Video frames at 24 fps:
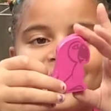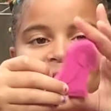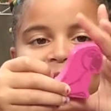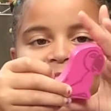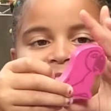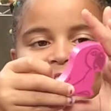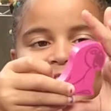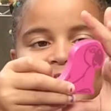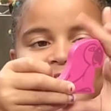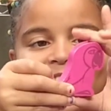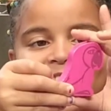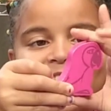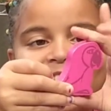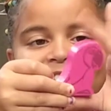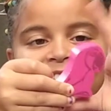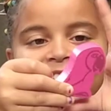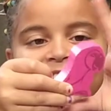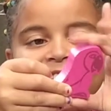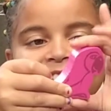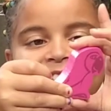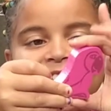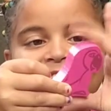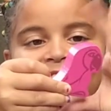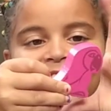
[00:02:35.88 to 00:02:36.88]
what's
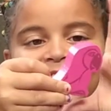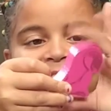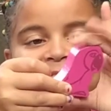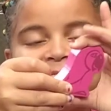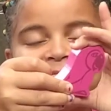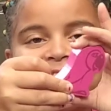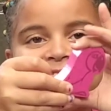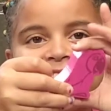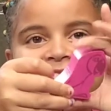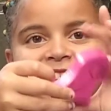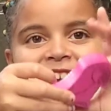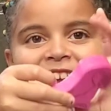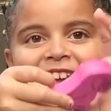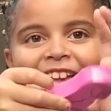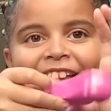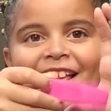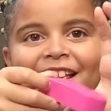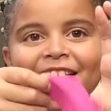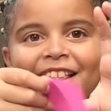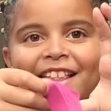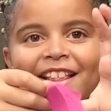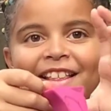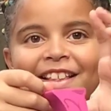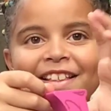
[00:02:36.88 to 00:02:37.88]
its name
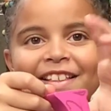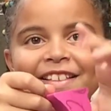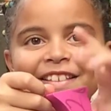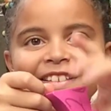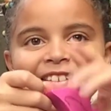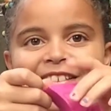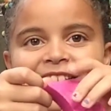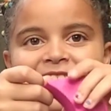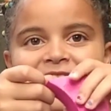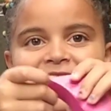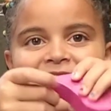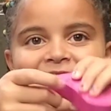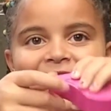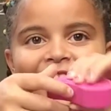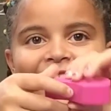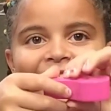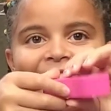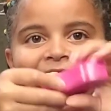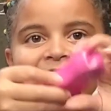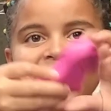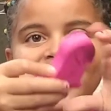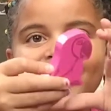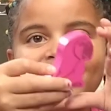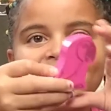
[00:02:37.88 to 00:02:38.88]
again?
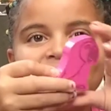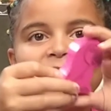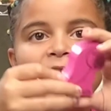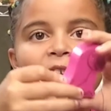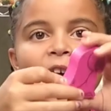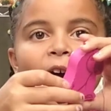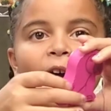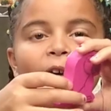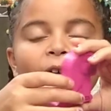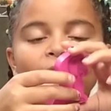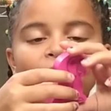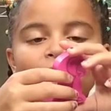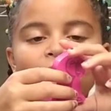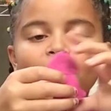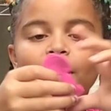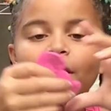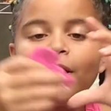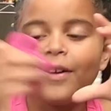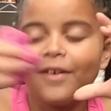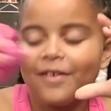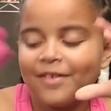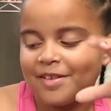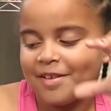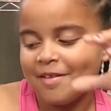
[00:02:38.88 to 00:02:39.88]

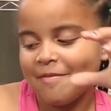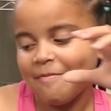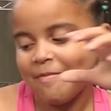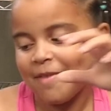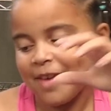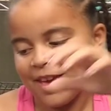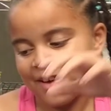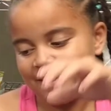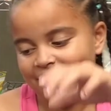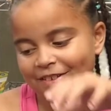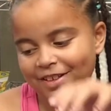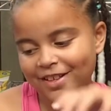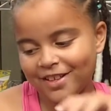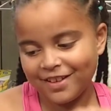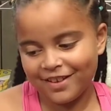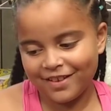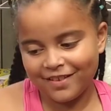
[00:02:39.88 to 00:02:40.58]
The pip.